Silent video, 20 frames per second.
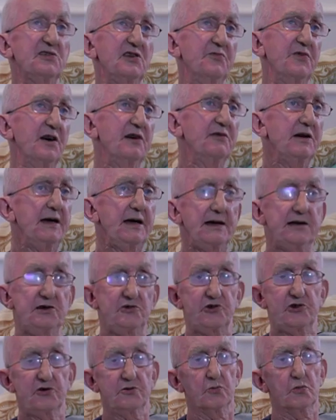They're very
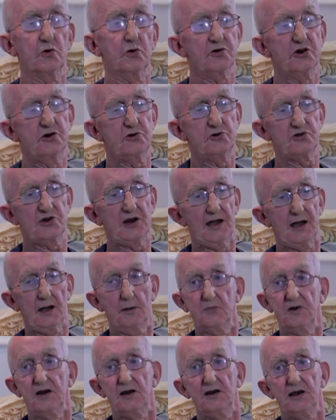ancient. What used to
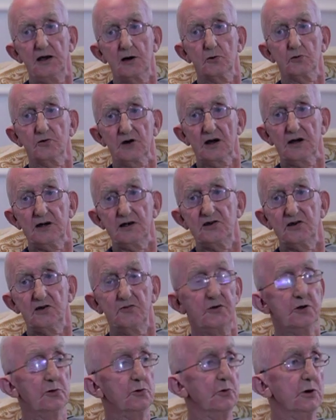happen in the old days,
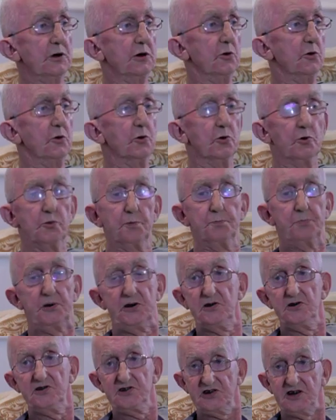if you were Lord
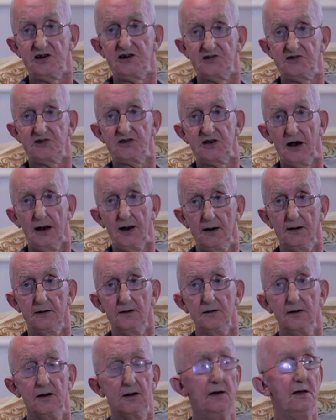Percy's son
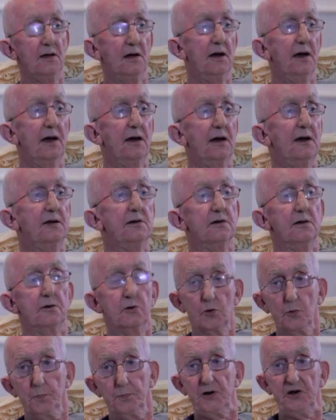and
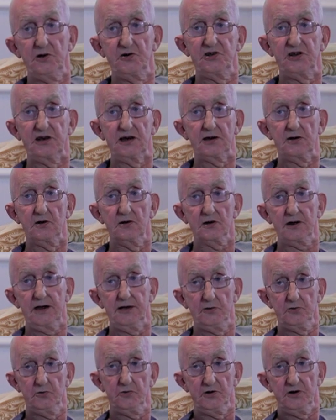Lord Percy got
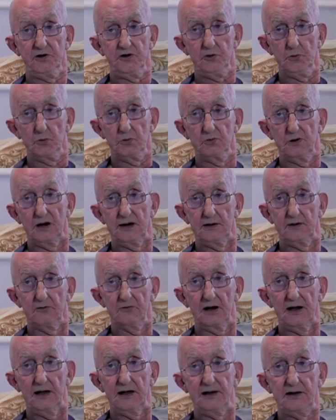killed and you were
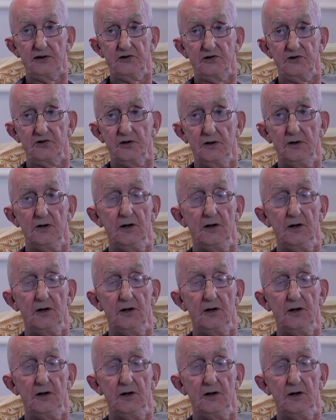underage,